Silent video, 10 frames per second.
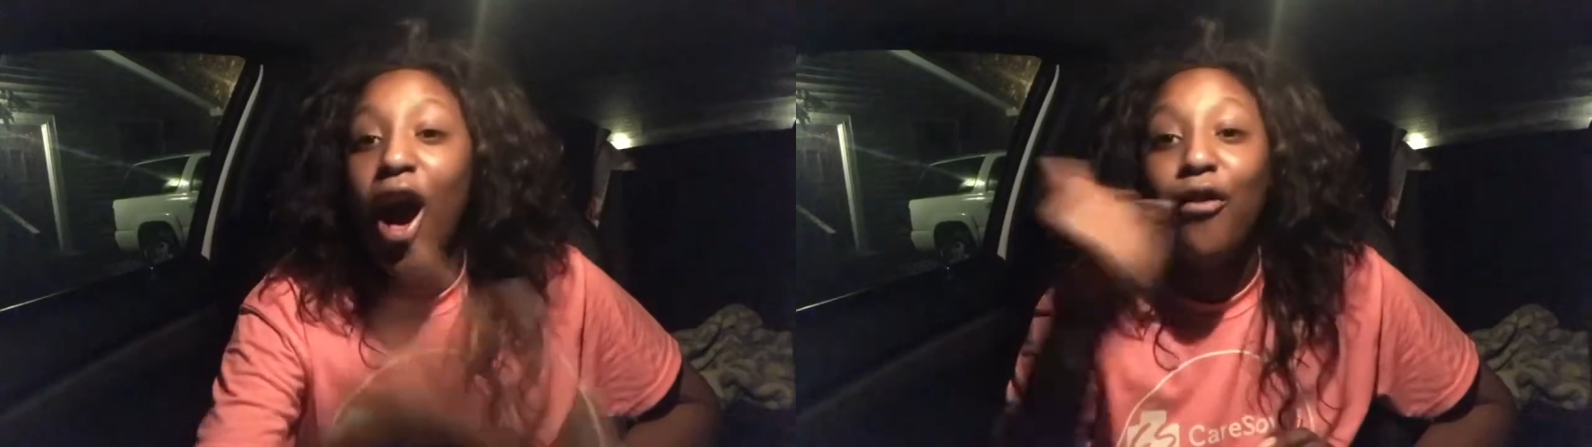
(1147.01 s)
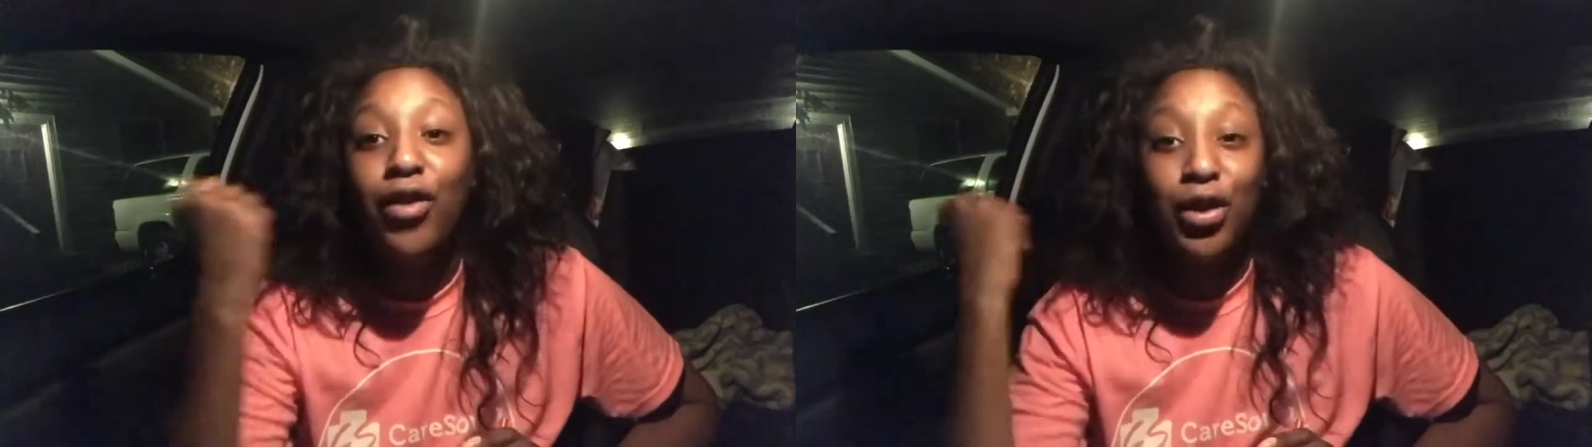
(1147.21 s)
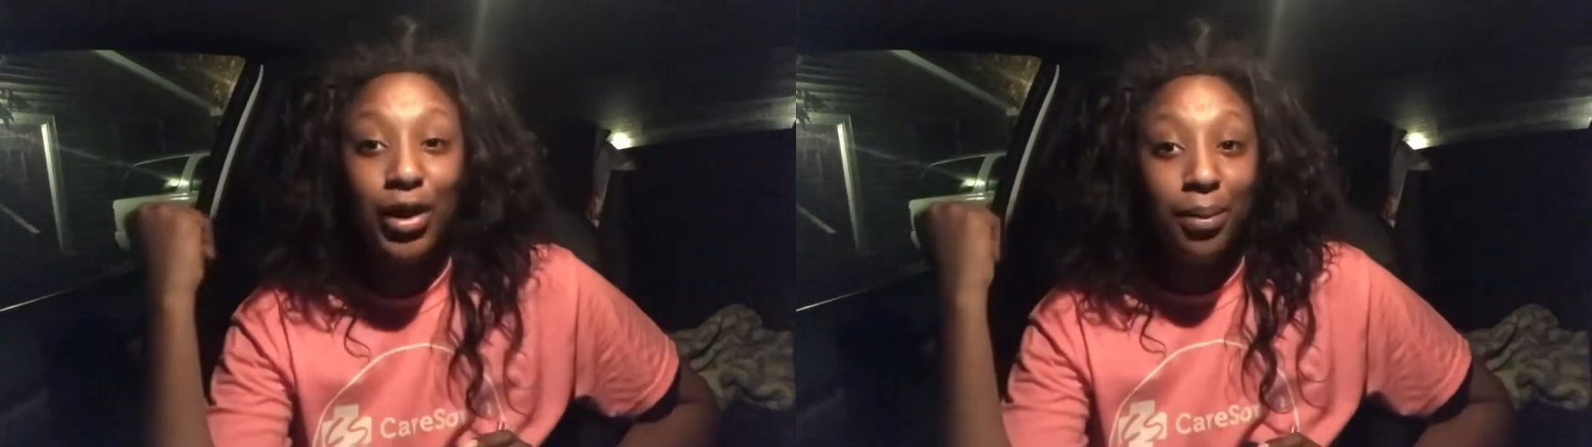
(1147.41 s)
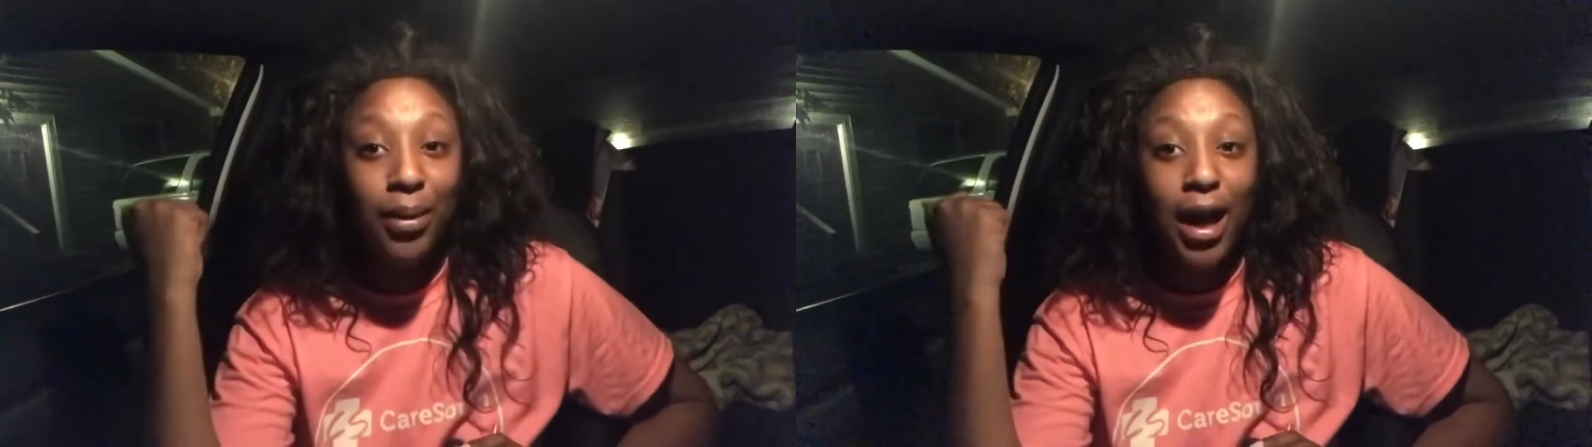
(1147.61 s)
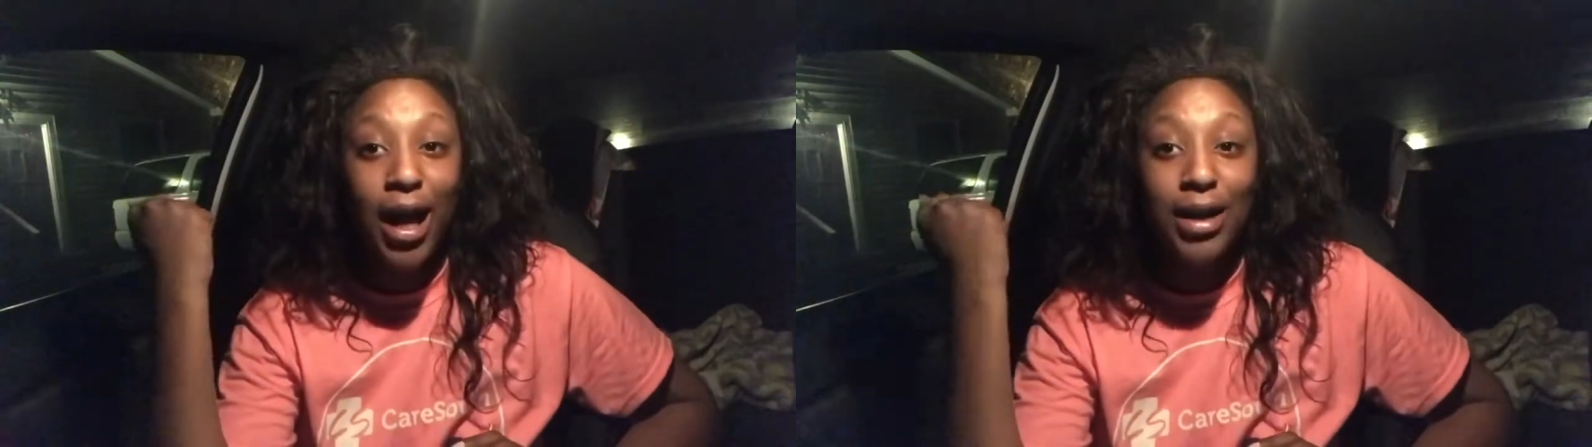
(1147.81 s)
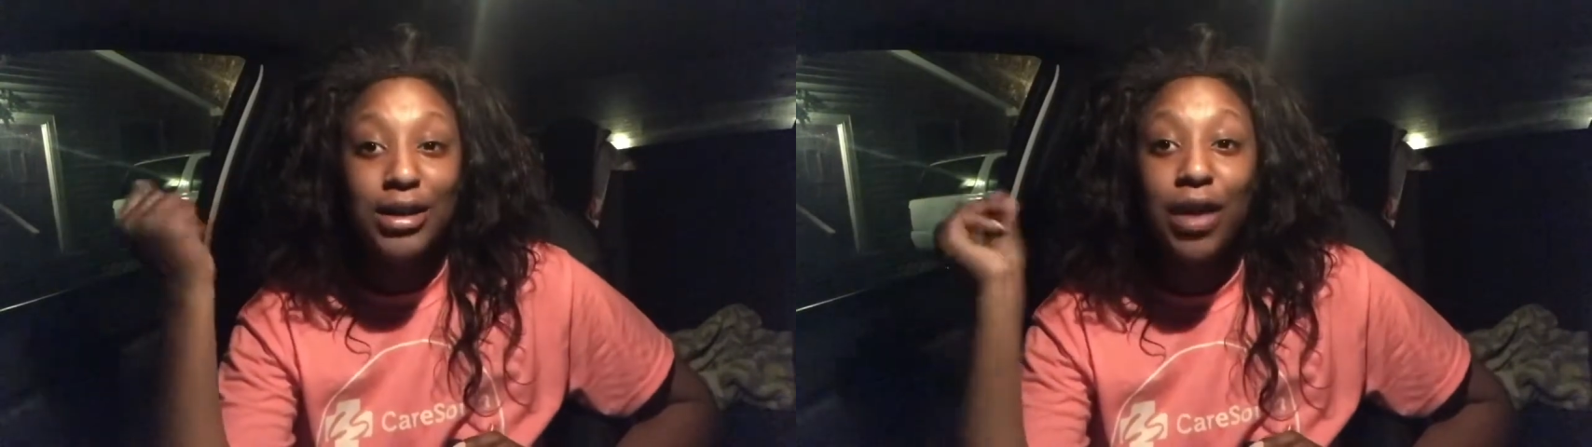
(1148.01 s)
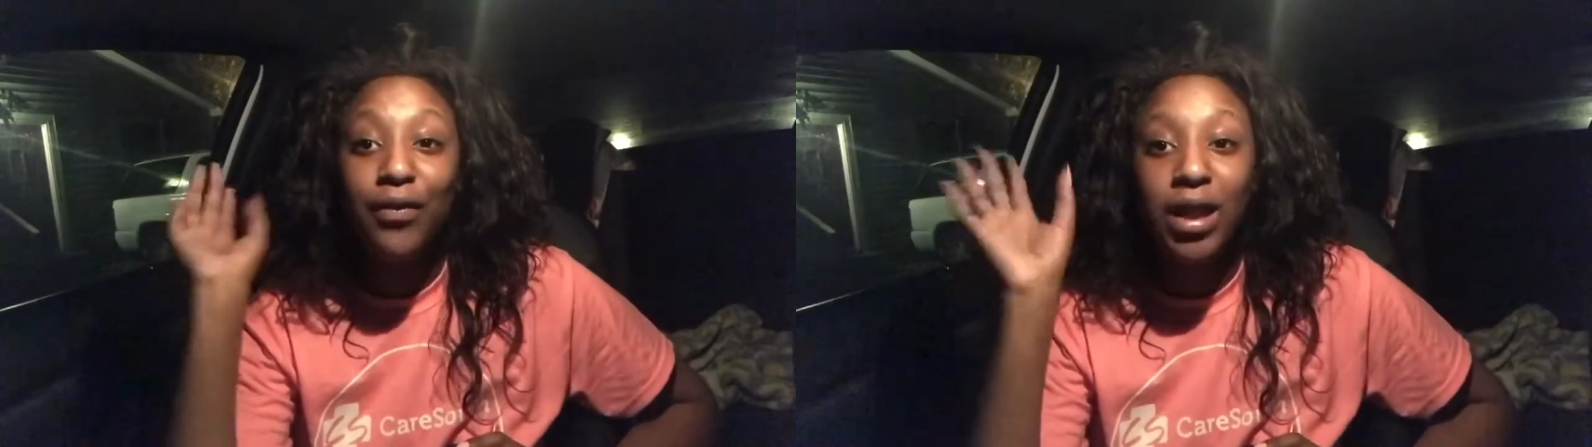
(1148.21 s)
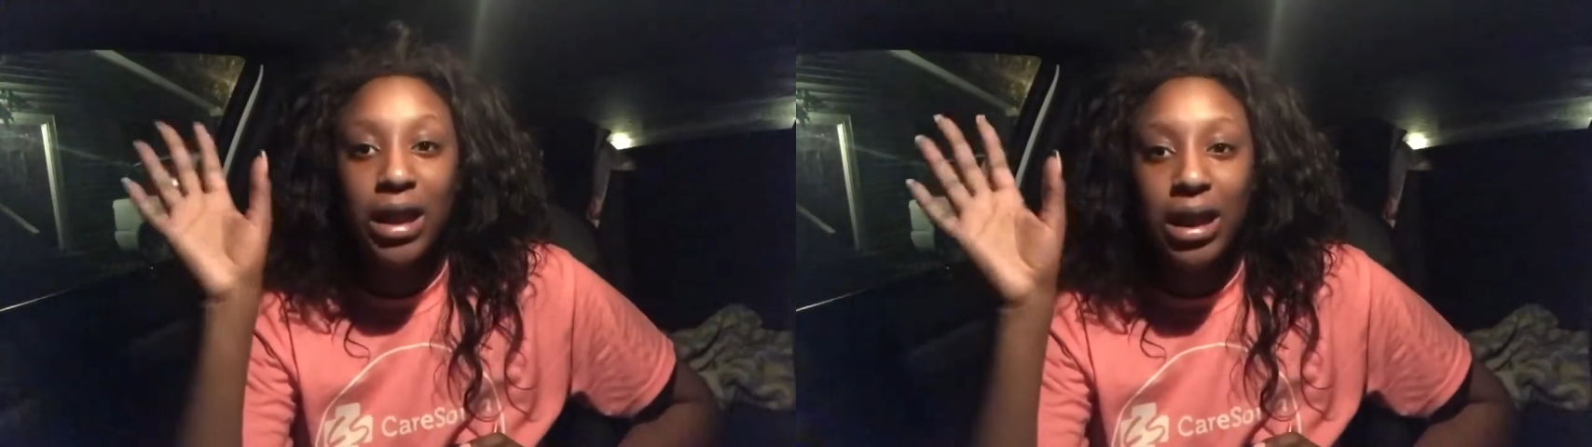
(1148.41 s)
I'm finna go up in the house. I'm finna